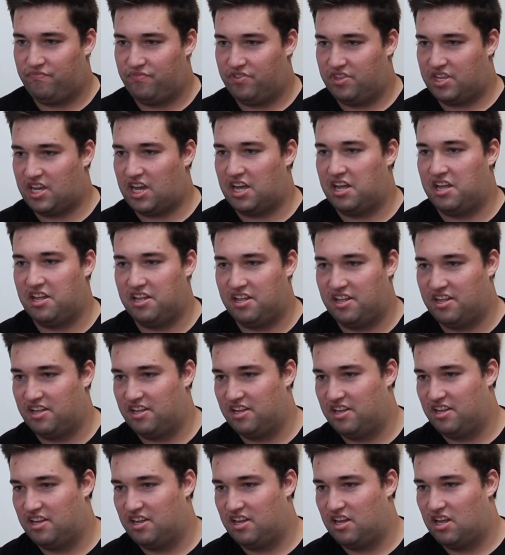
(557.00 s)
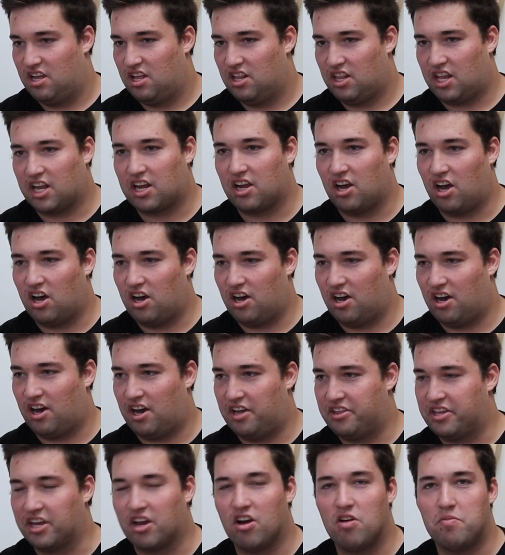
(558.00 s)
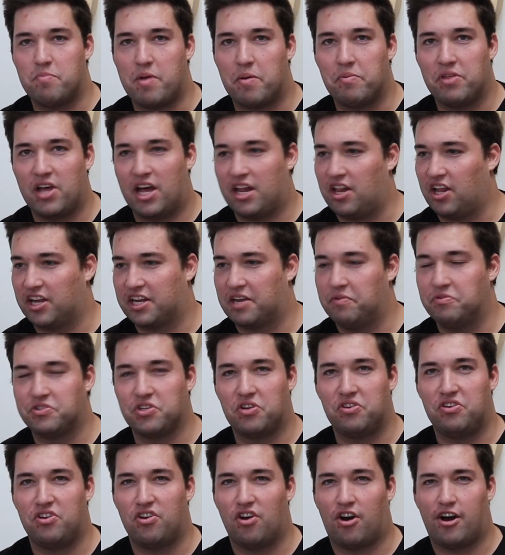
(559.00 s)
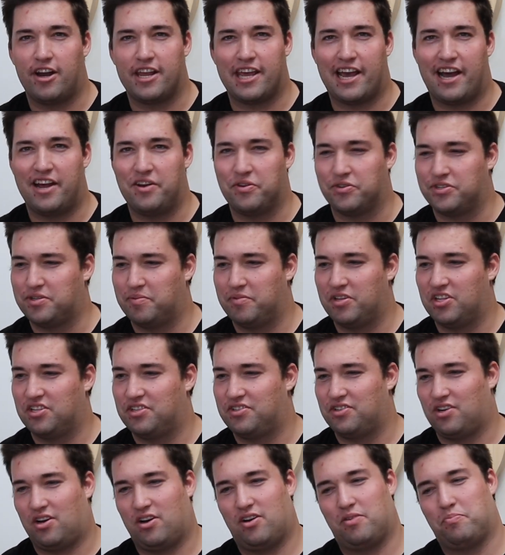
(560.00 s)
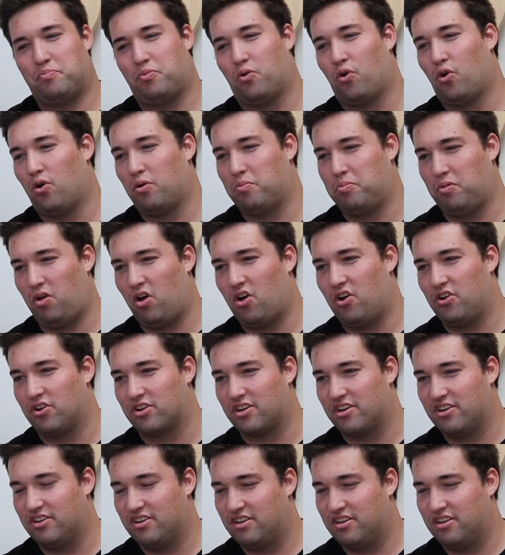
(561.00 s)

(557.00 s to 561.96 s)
I think I remember that. Like, he was on 98 or something at the time. Oh, poor bloke.